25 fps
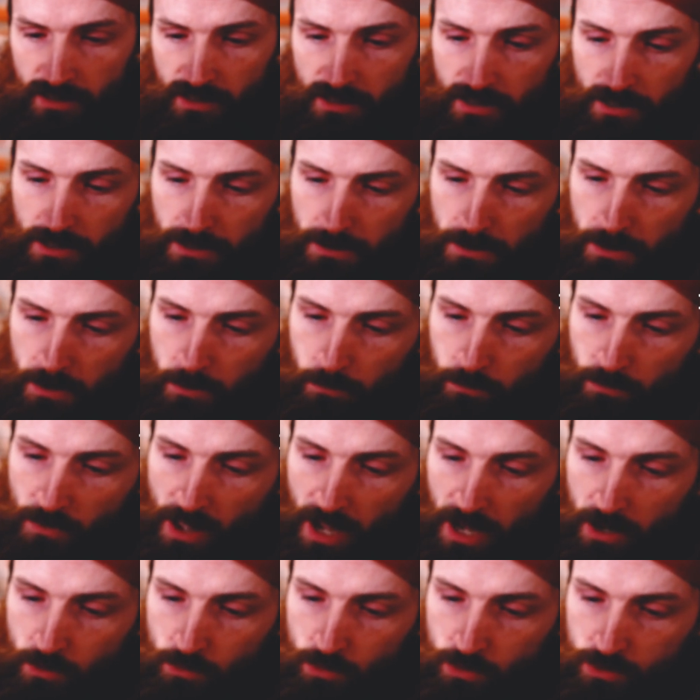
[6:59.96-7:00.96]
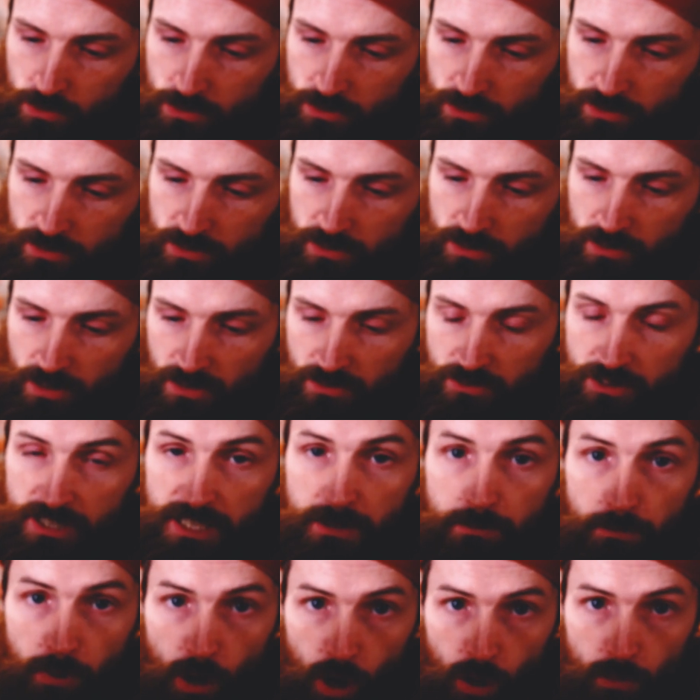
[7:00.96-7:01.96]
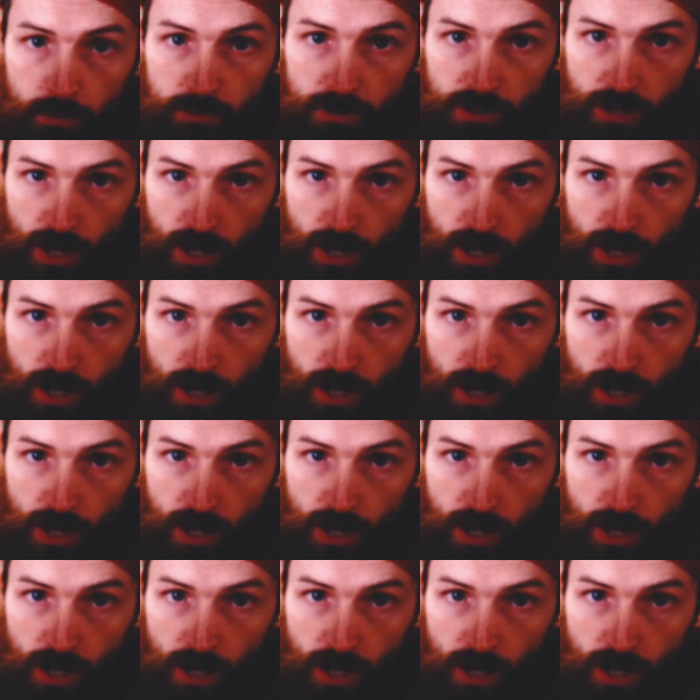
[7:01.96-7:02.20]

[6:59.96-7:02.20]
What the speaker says: I would depulp the